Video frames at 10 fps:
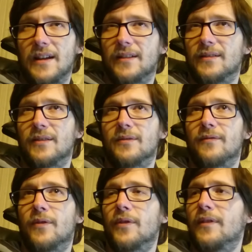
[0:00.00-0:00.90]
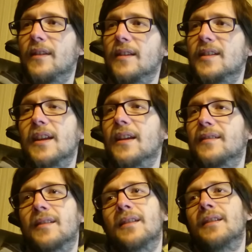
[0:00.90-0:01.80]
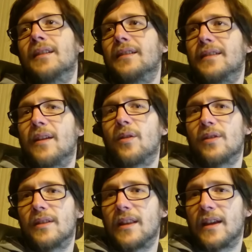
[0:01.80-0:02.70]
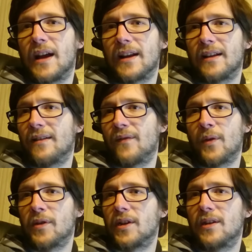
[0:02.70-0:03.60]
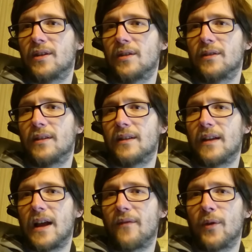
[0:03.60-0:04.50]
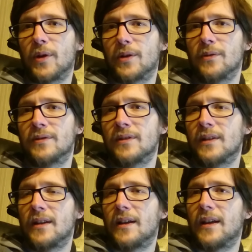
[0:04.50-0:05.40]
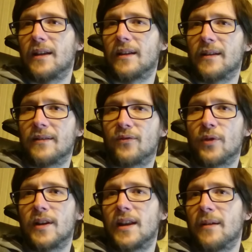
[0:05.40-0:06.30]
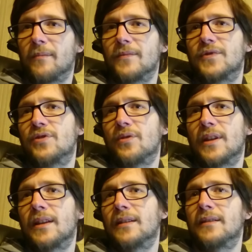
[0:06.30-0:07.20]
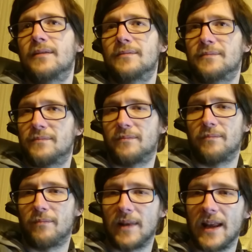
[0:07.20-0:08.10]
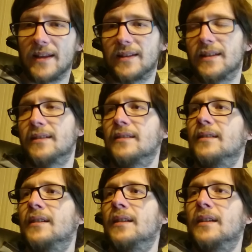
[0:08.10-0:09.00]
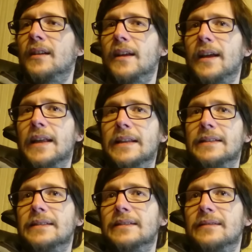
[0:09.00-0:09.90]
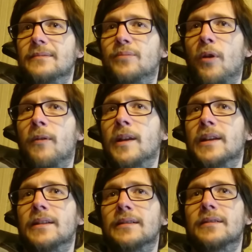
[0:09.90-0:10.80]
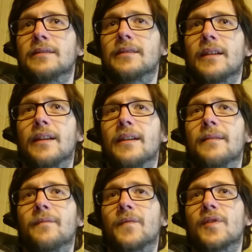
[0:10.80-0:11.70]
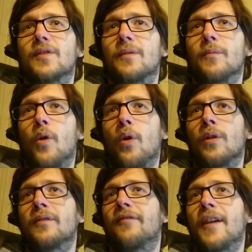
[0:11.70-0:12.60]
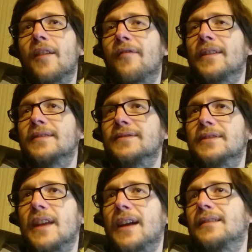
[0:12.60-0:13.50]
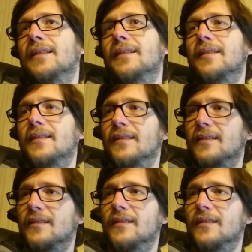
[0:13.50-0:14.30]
I don't know for the DS, they they had a very a very good uh, 3D and 2D blending, and probably uh, some old Final Fantasy Tactics